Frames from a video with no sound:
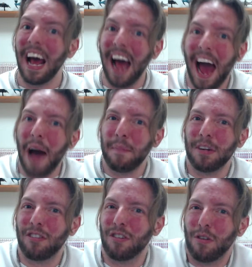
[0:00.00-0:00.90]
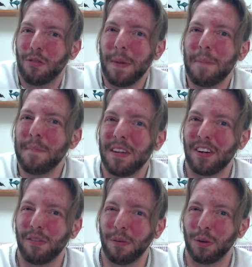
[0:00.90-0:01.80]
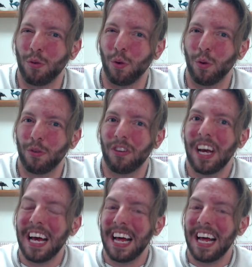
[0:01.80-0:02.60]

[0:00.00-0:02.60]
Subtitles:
happens to just be missing from the rules.